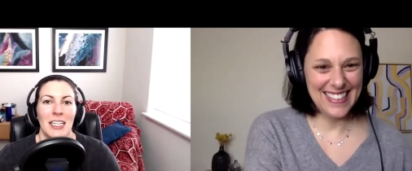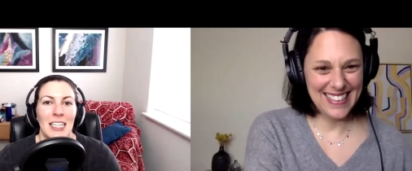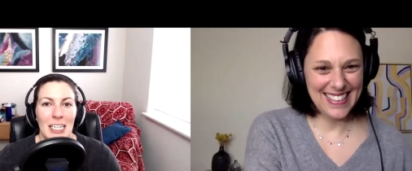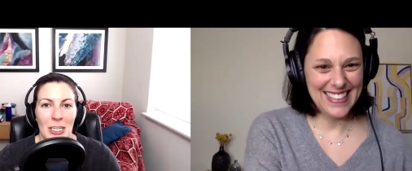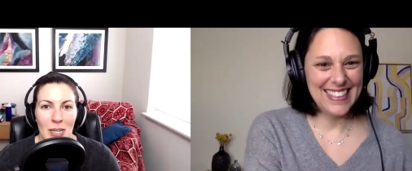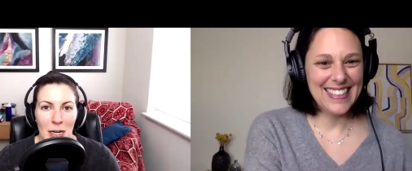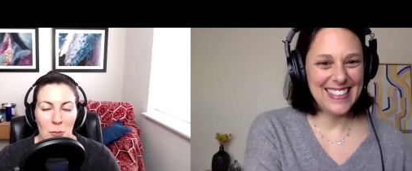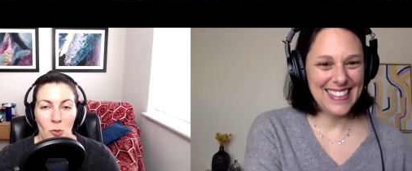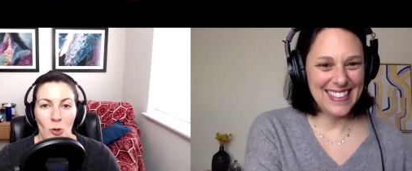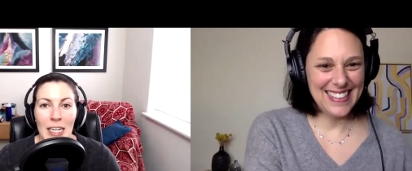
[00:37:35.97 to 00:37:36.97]
Speaker 1: like you can't
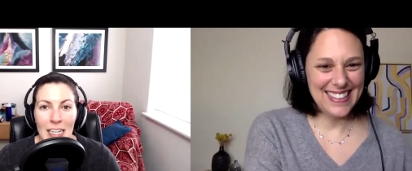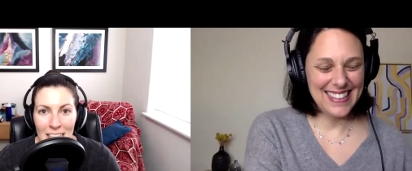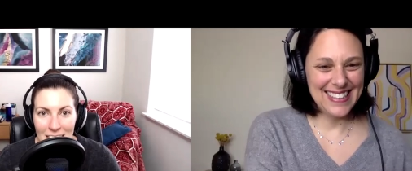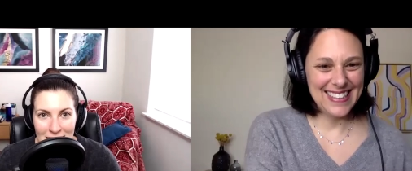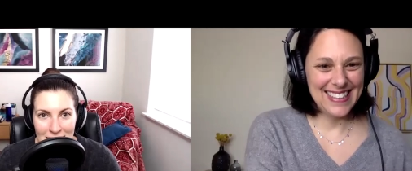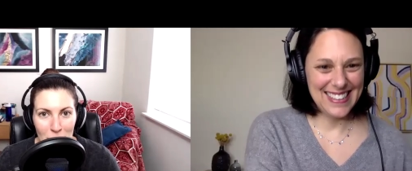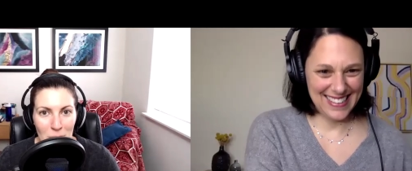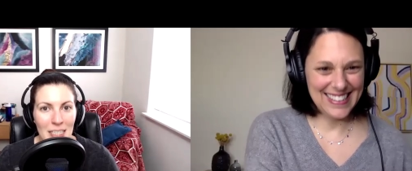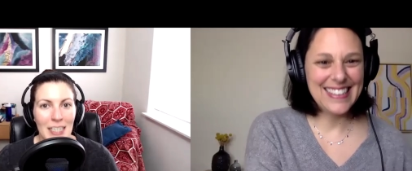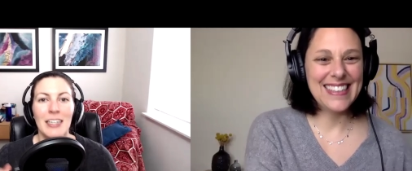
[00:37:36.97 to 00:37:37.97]
breathe as
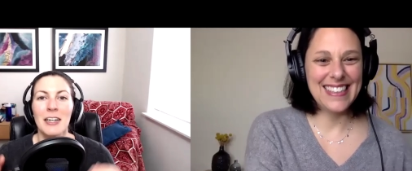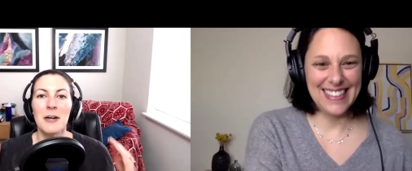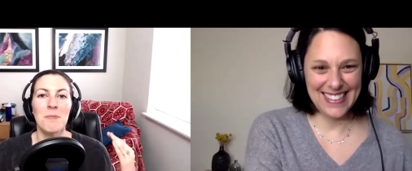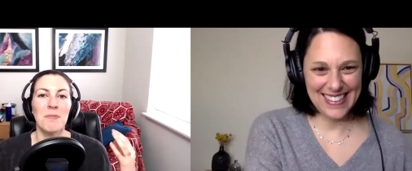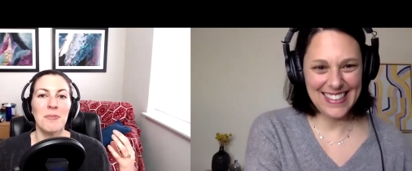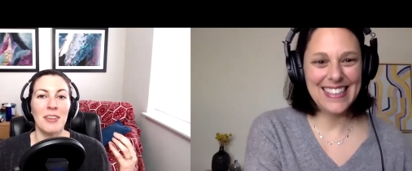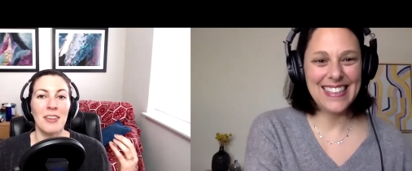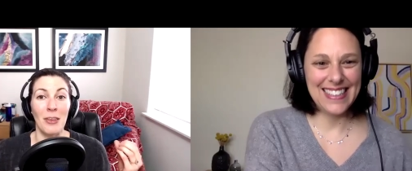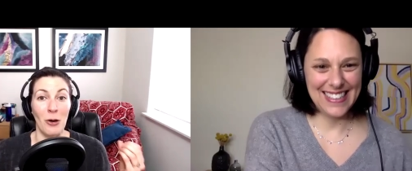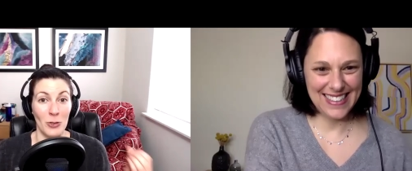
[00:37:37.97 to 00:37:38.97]
deeply.
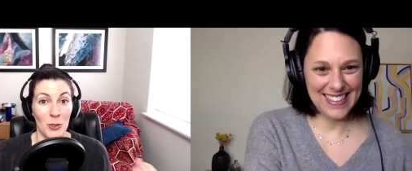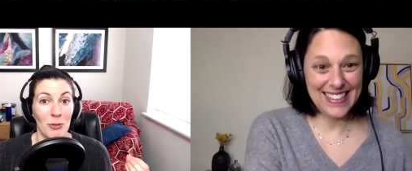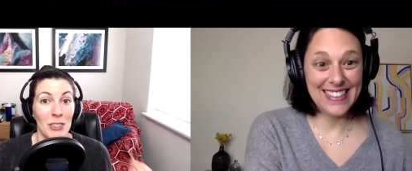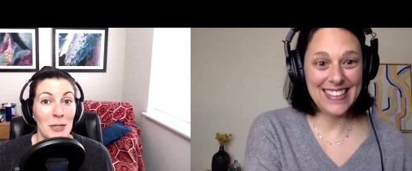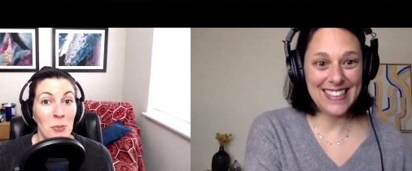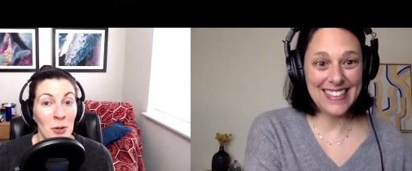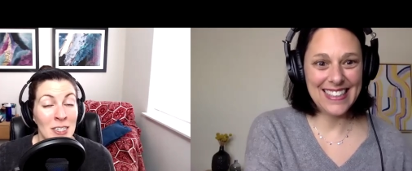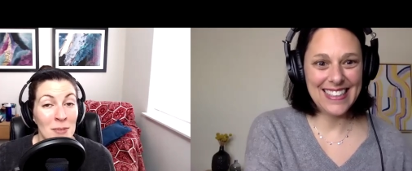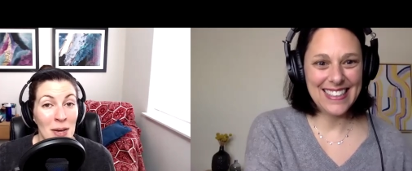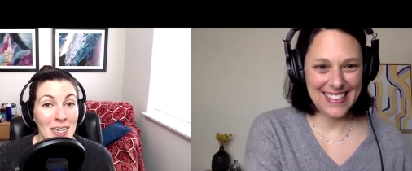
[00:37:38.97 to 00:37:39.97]
Those are really important
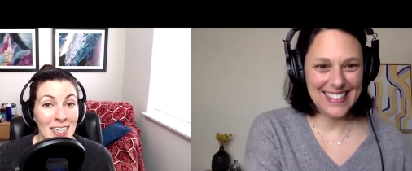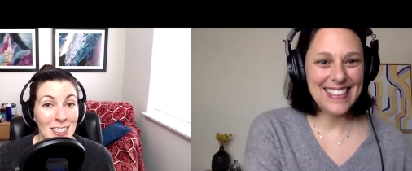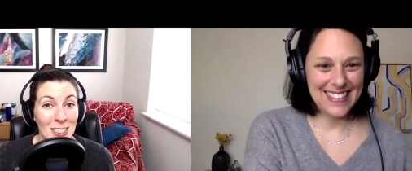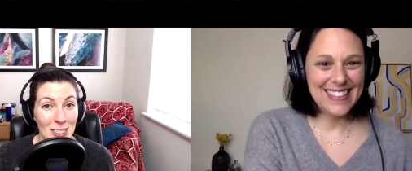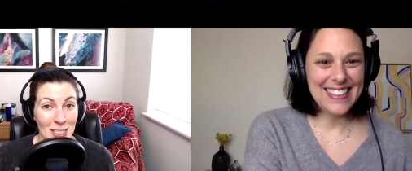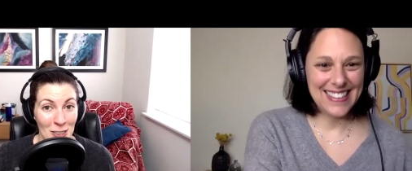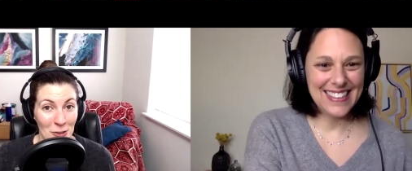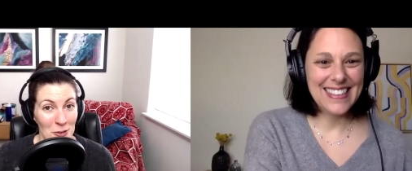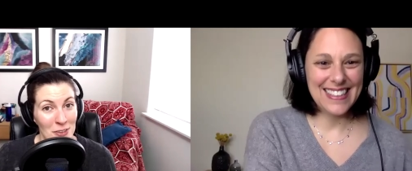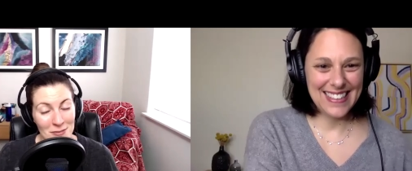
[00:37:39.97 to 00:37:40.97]
to pay attention
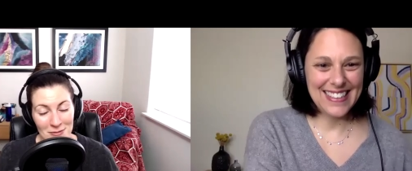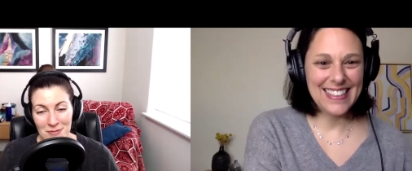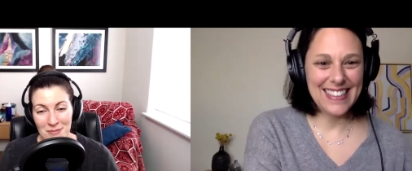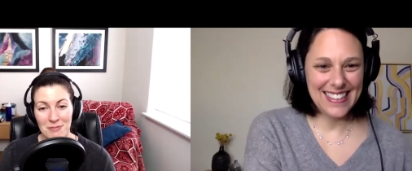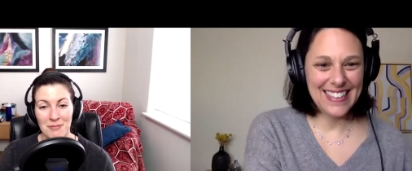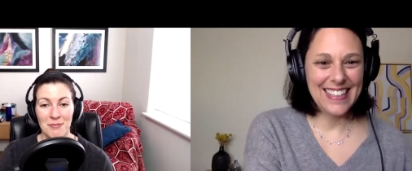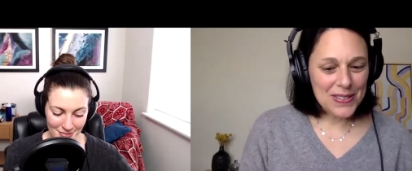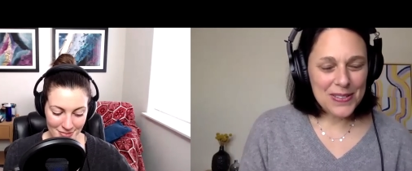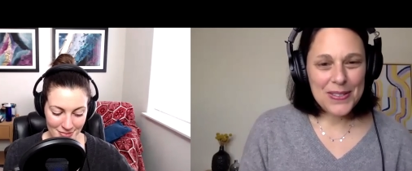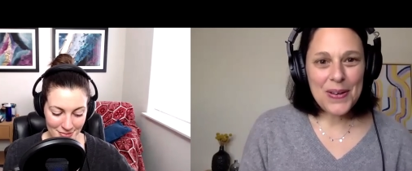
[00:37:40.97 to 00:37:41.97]
to.
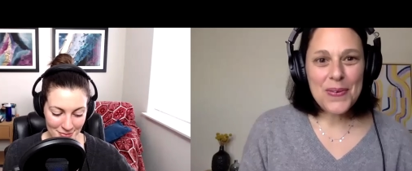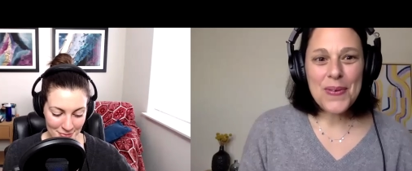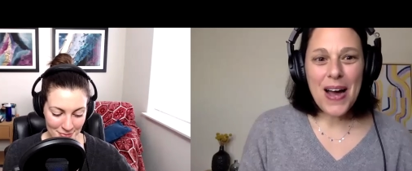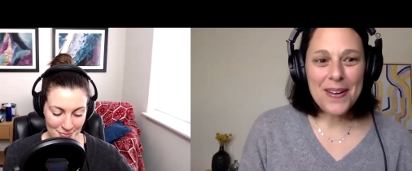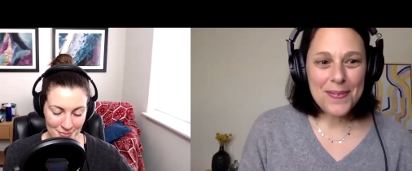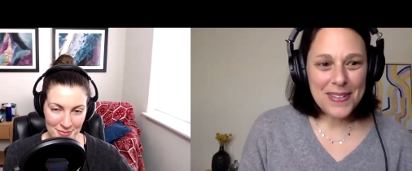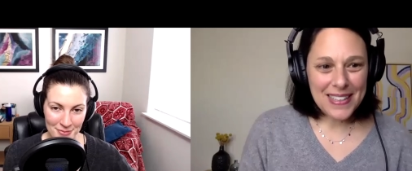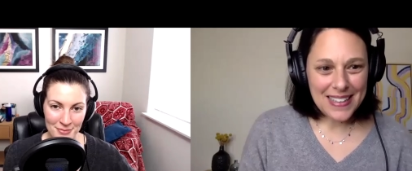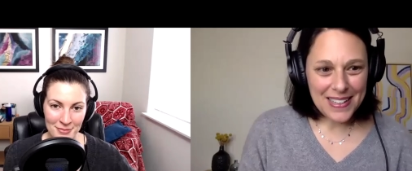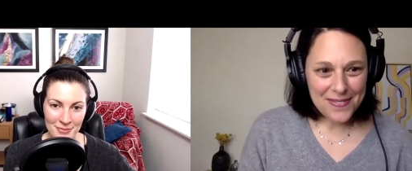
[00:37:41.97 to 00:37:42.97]
Speaker 2: So I
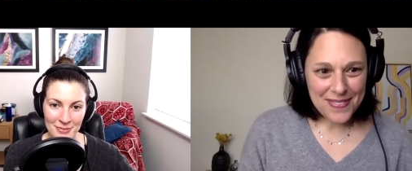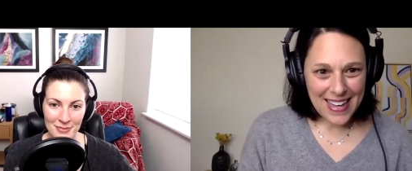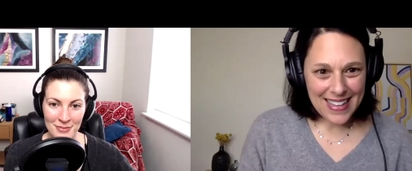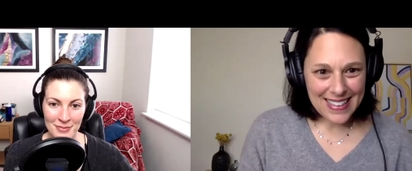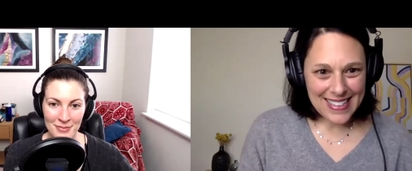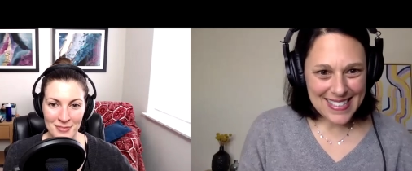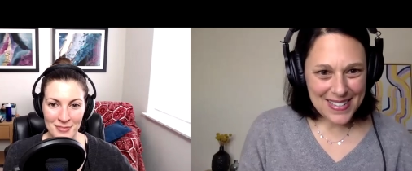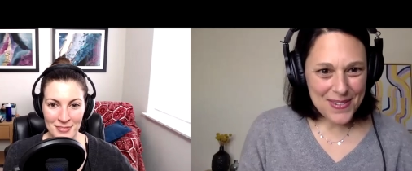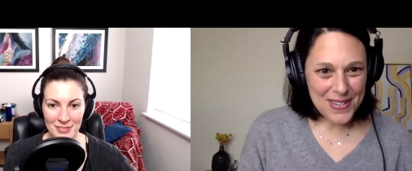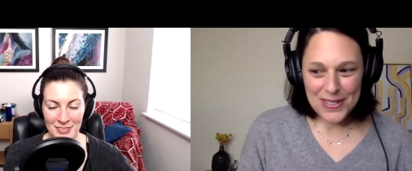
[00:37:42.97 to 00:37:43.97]
really love that,
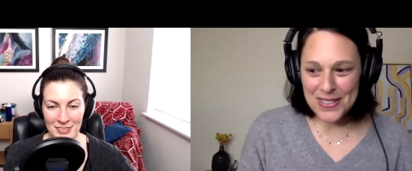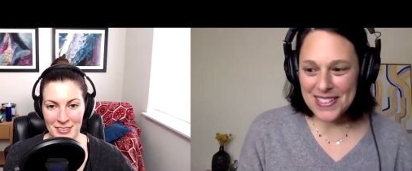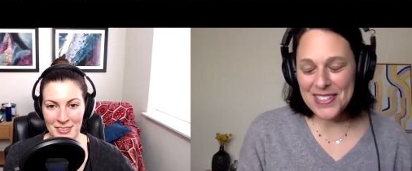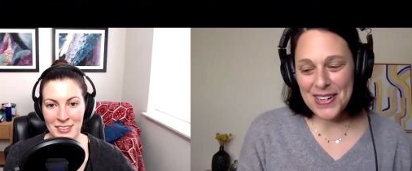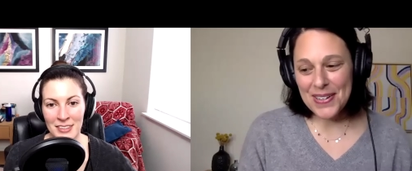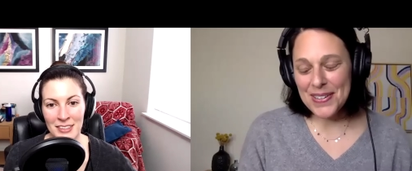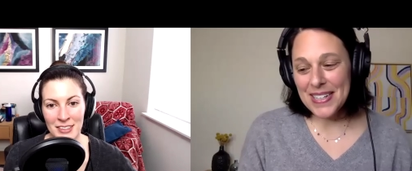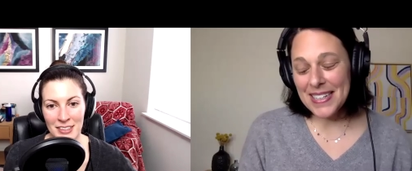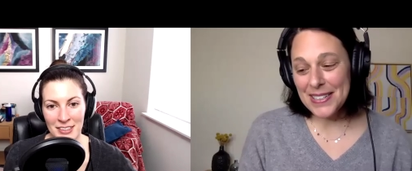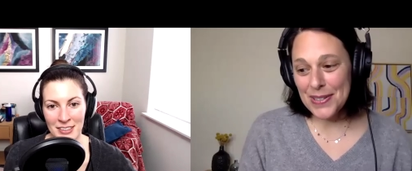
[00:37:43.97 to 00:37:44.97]
Lisa, what you just shared
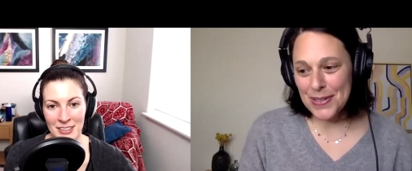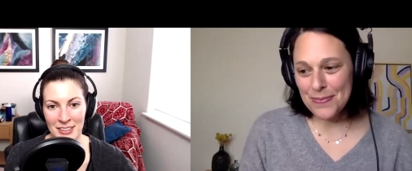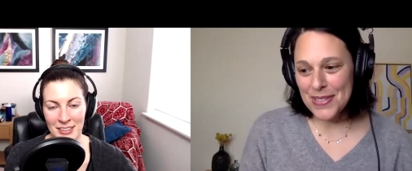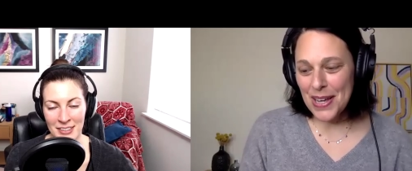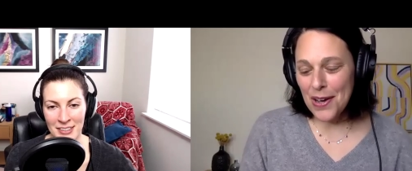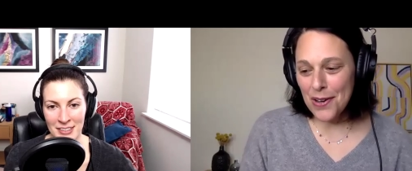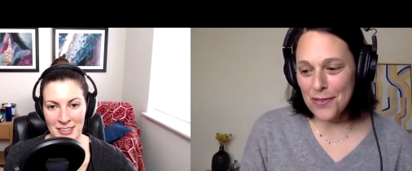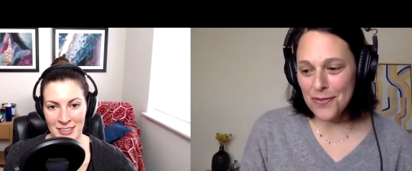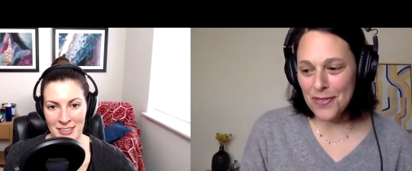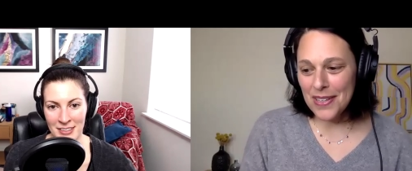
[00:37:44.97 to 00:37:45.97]
in terms
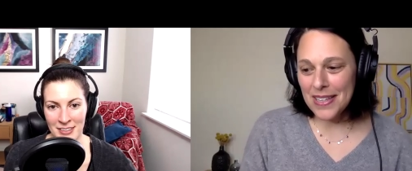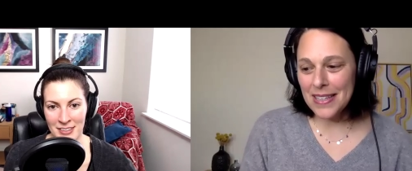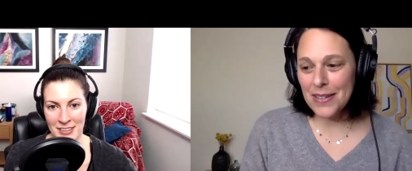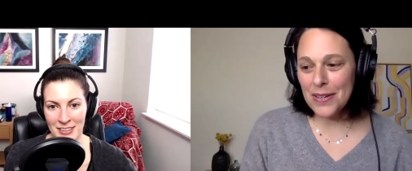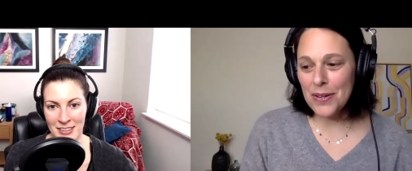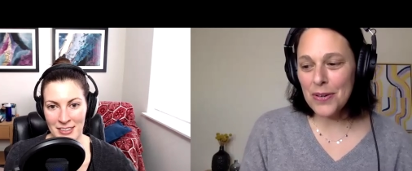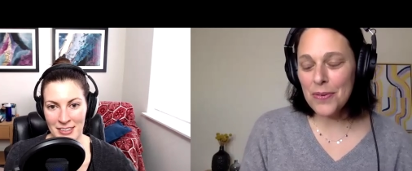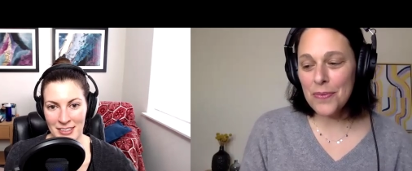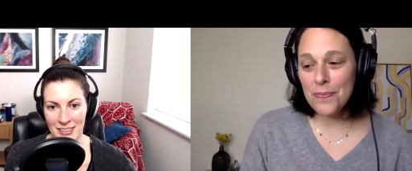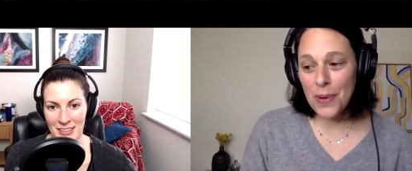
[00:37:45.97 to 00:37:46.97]
of
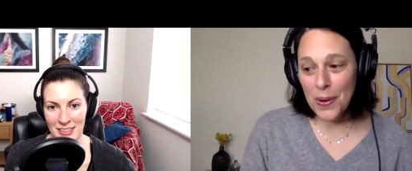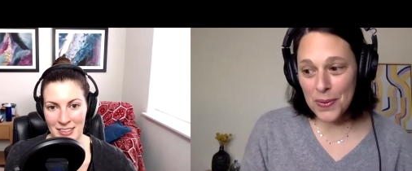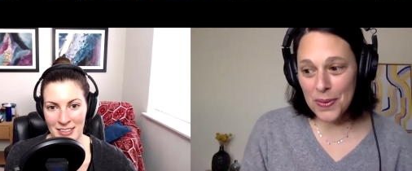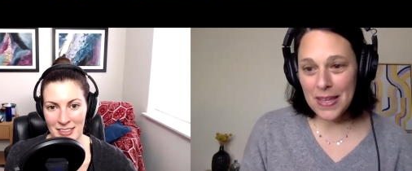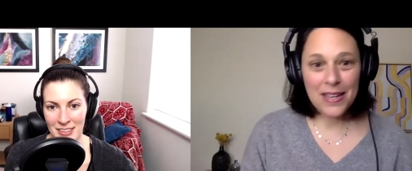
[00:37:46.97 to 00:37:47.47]
both